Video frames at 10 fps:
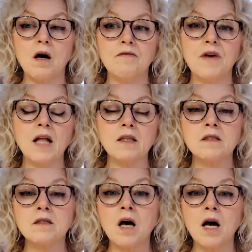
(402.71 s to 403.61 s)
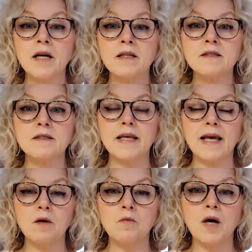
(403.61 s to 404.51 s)
Valentine's
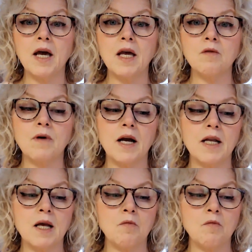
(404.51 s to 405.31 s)
gateway, right?